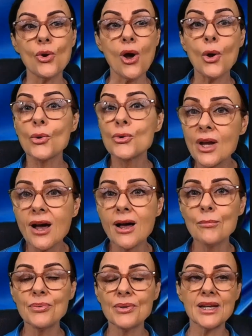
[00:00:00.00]
own
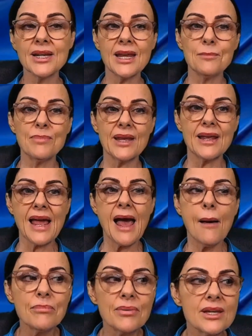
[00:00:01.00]
company, being
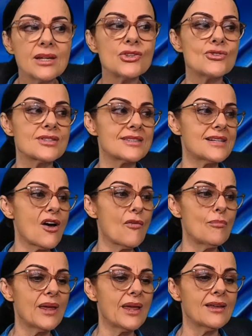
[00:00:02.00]
happy in
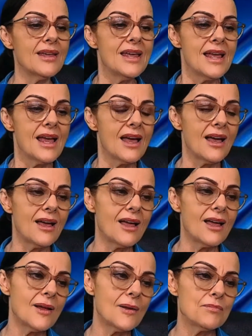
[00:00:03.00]
yourself, being
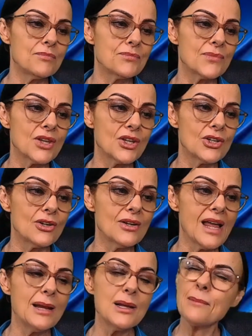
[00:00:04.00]
you know,
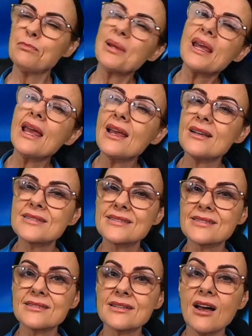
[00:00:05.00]
at
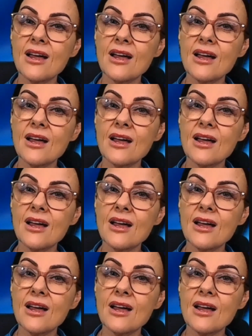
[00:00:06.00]
peace.